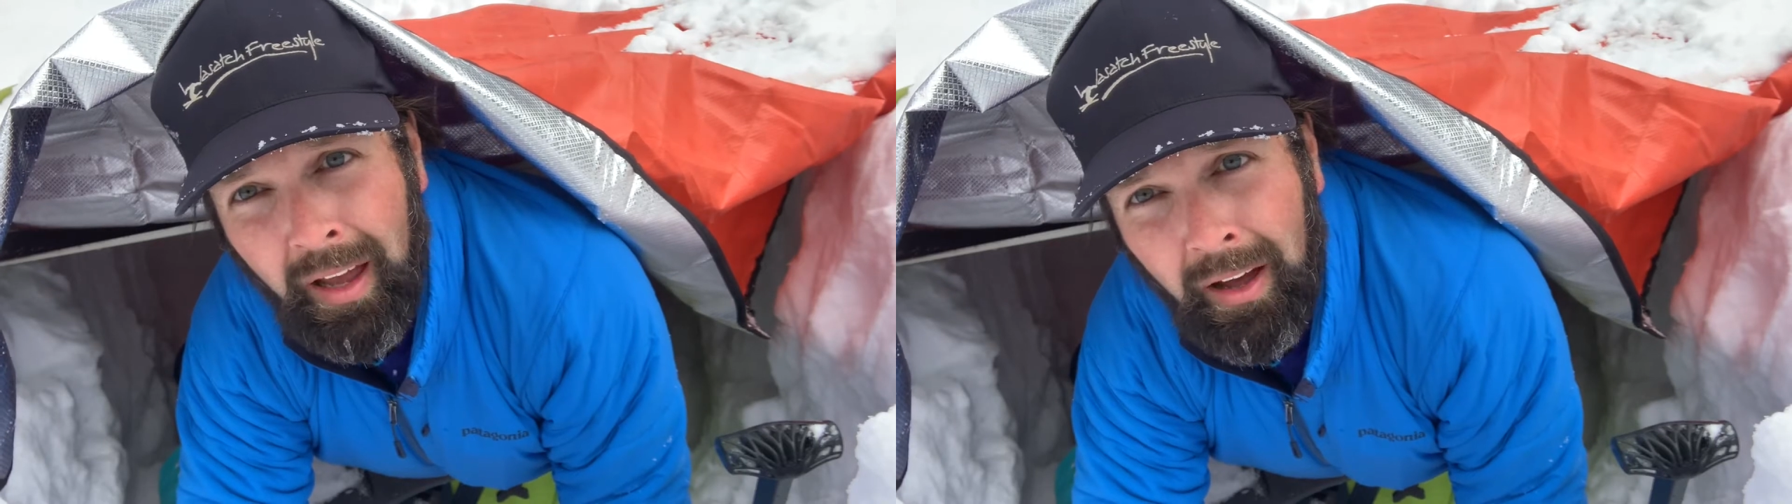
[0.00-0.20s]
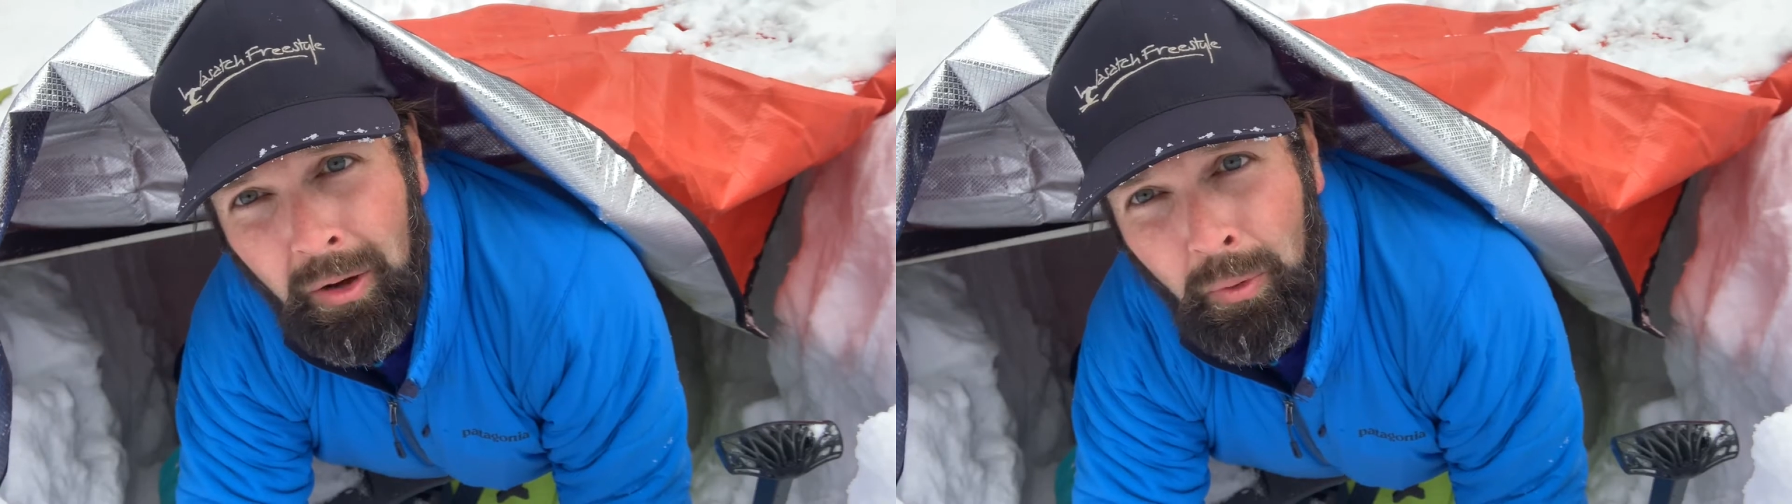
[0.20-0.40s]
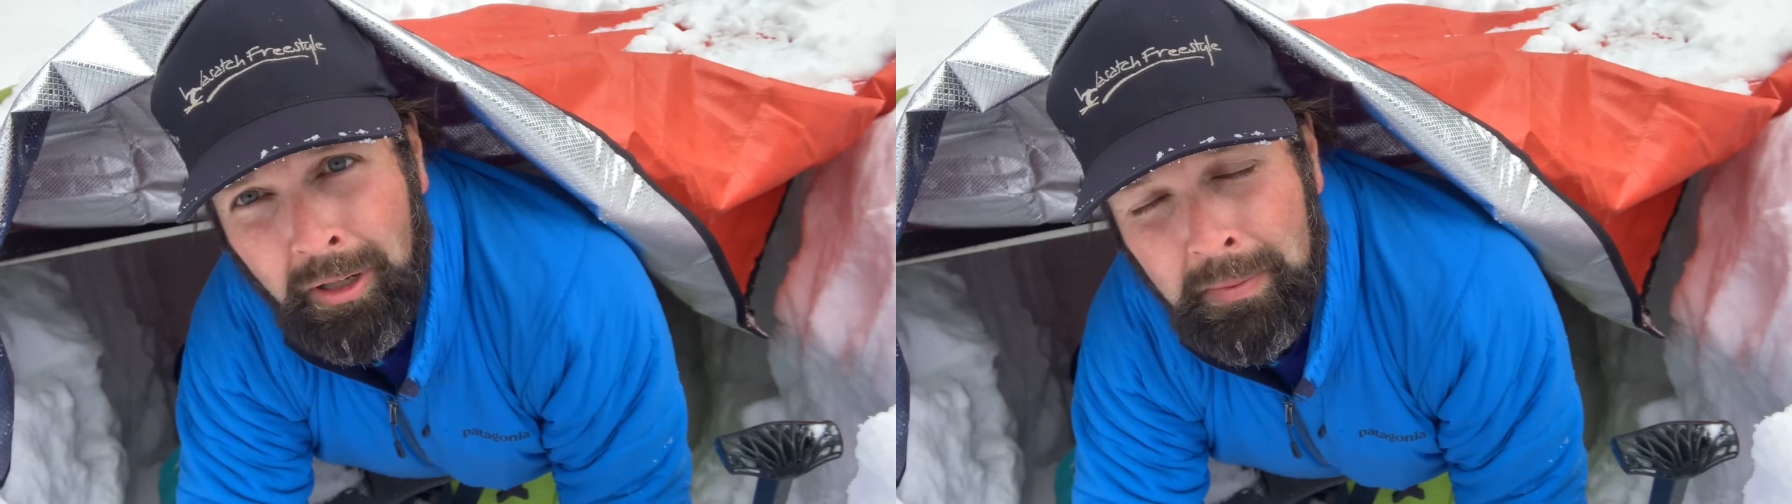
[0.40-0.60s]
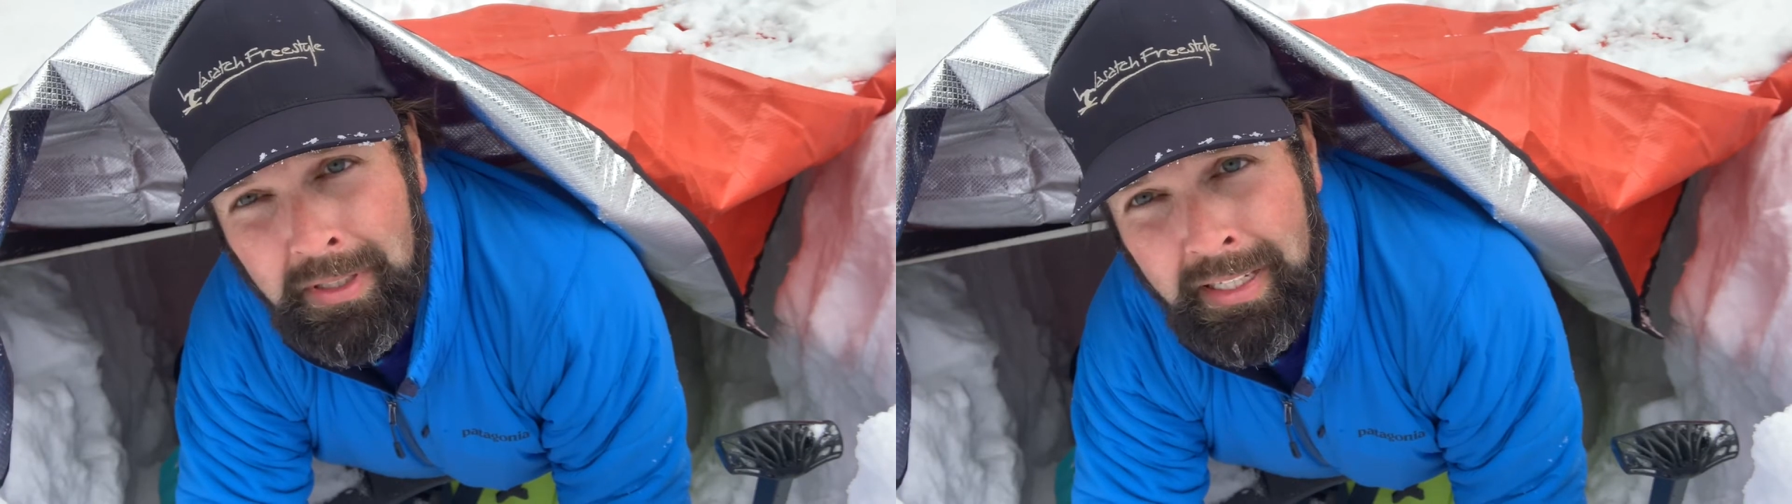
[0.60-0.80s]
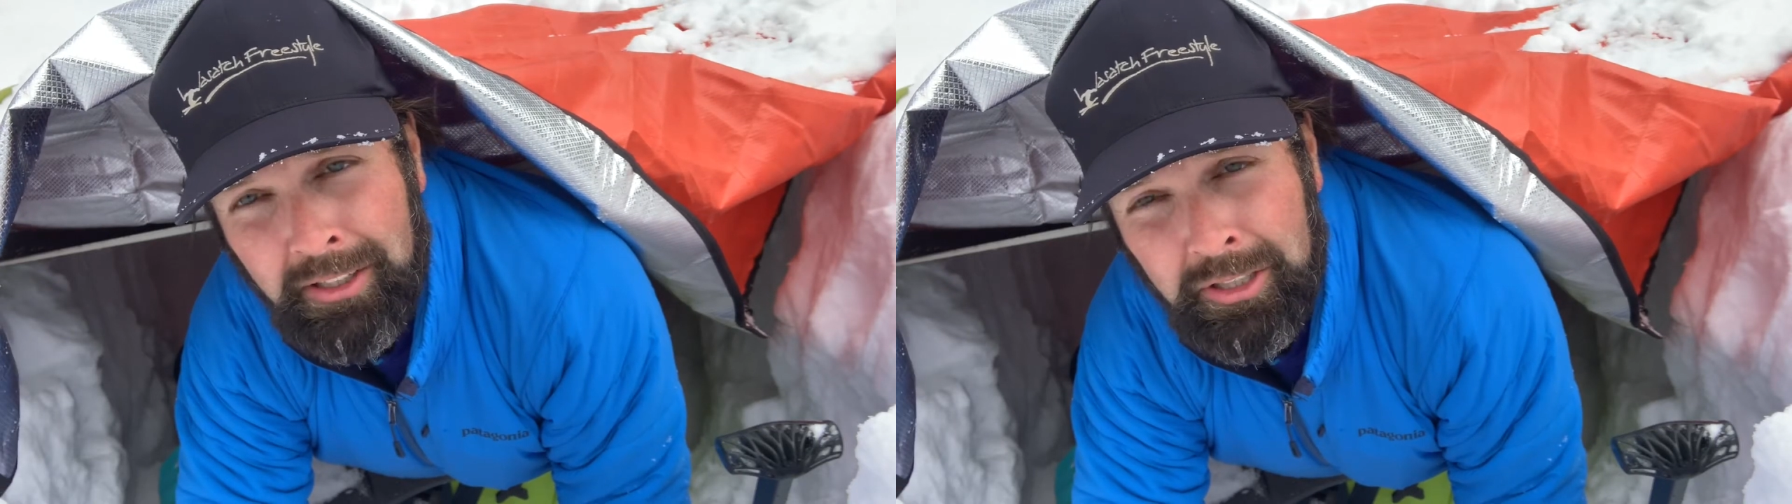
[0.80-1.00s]
Welcome to the
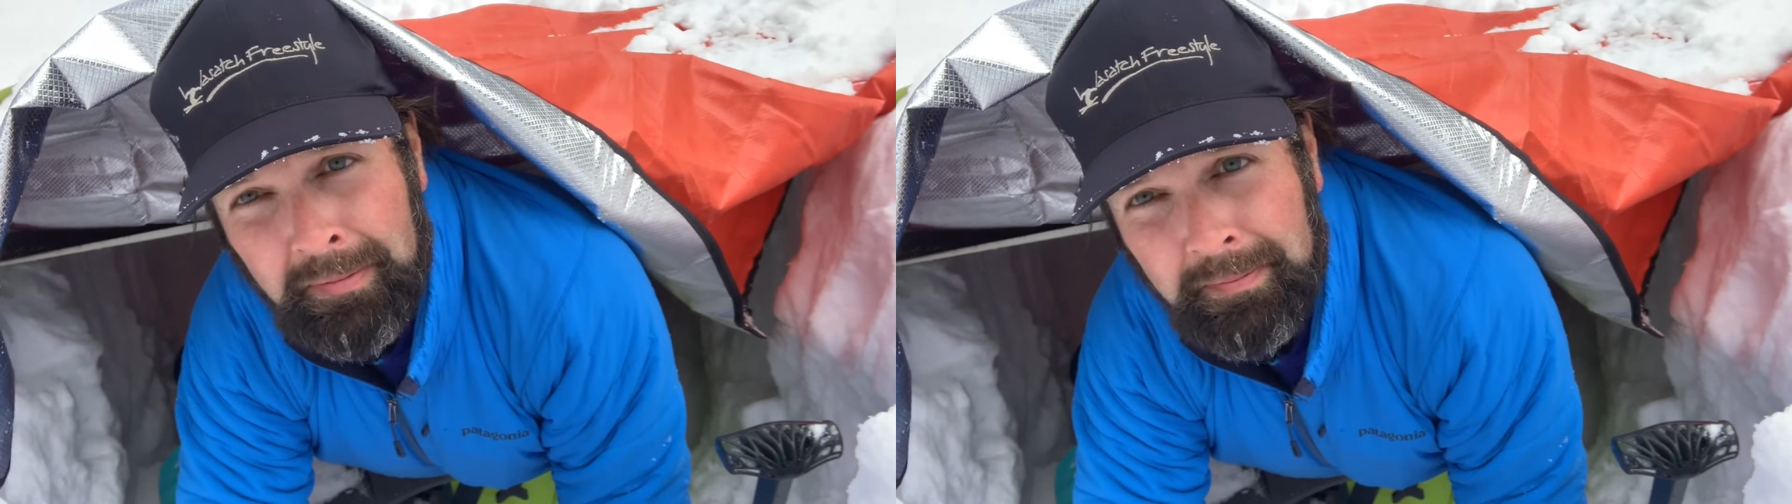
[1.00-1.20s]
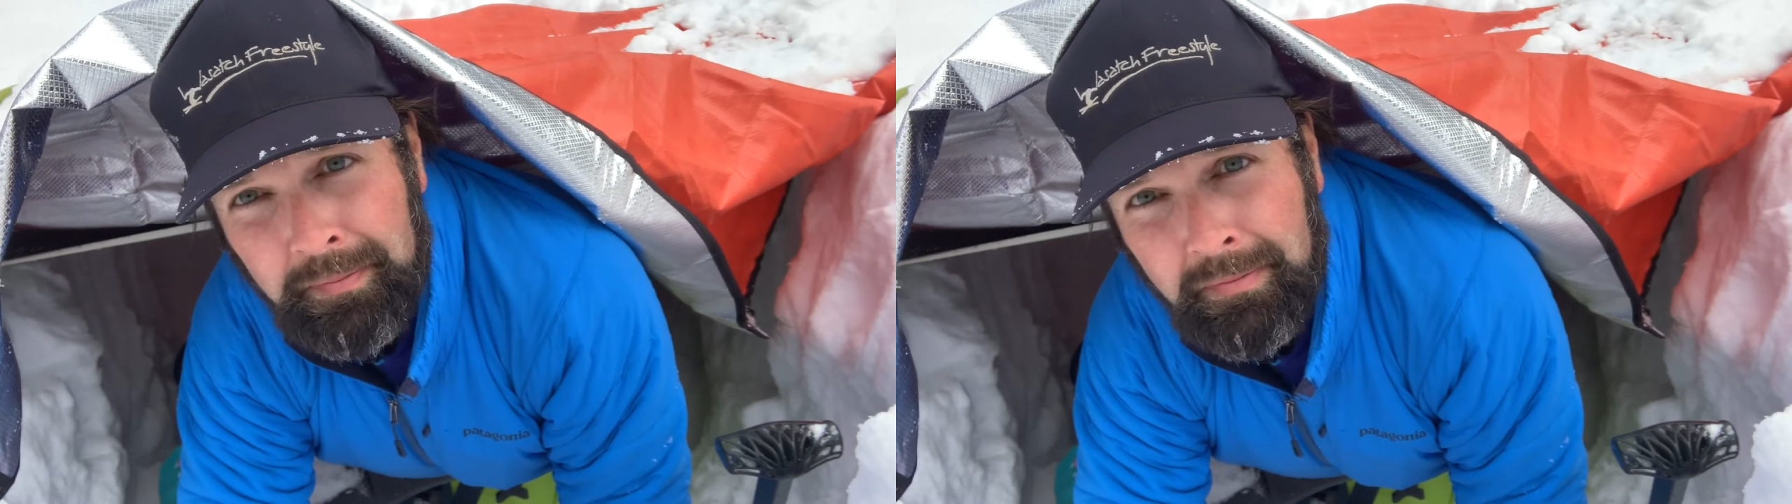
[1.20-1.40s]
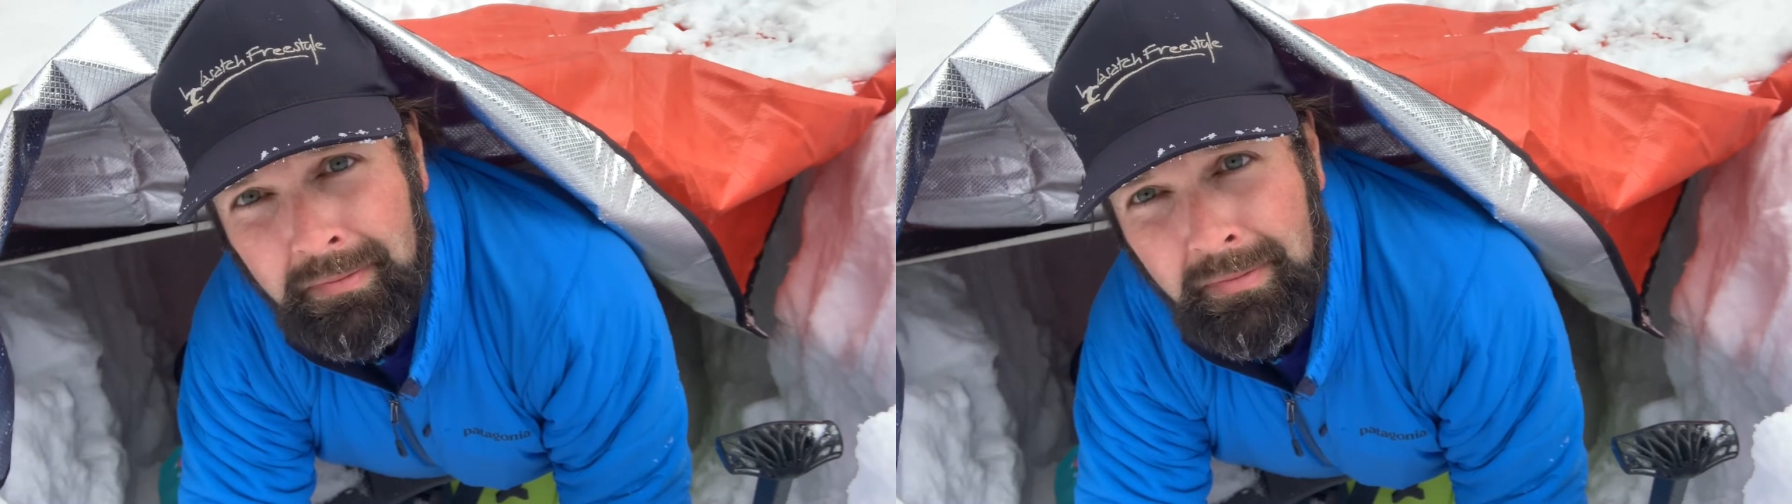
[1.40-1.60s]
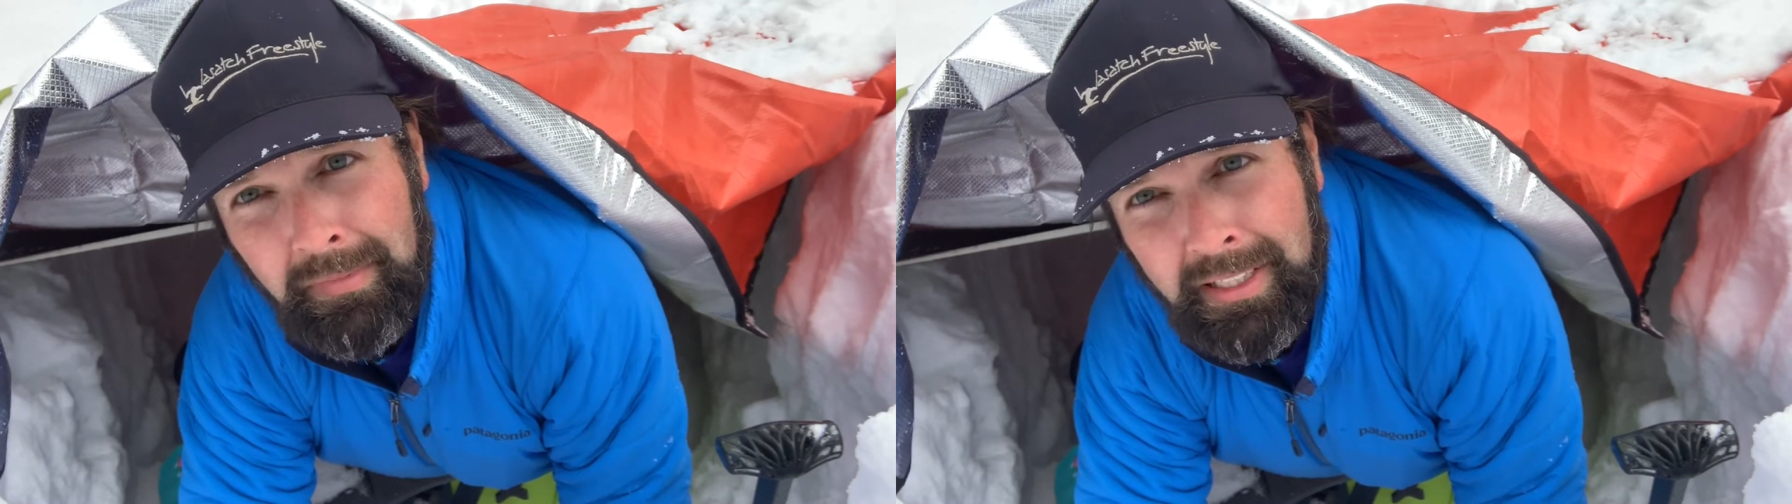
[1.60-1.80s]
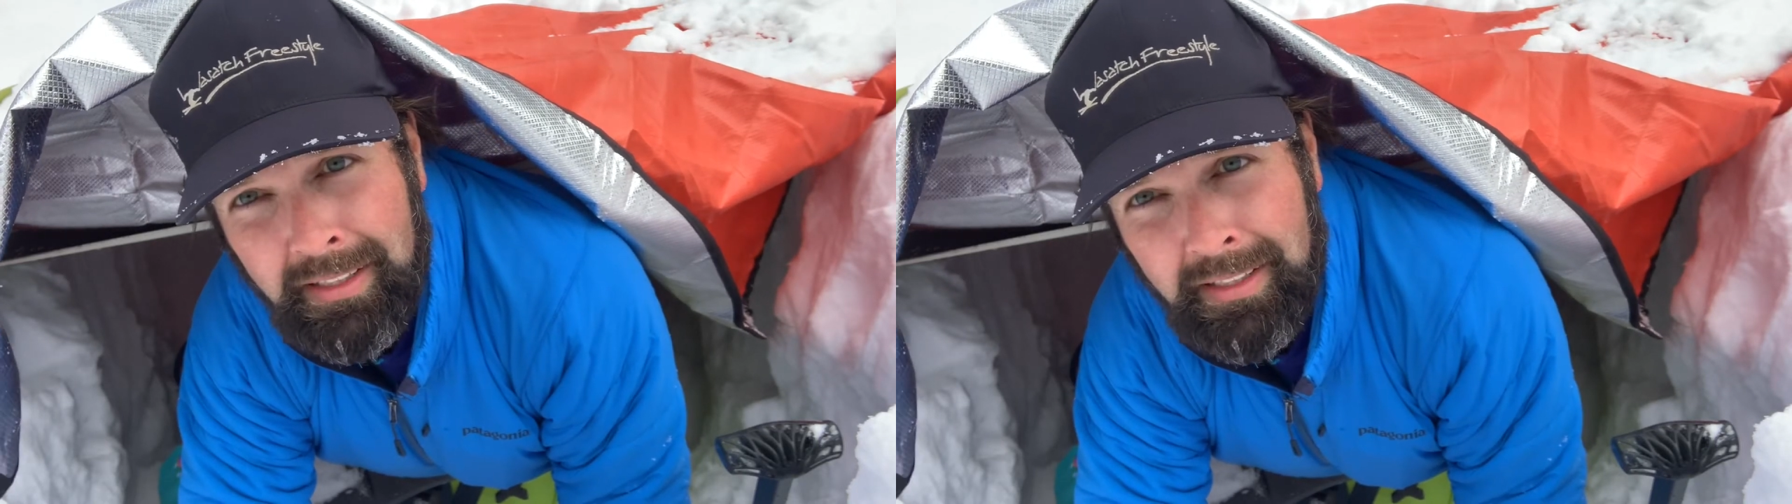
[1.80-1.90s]
station. Please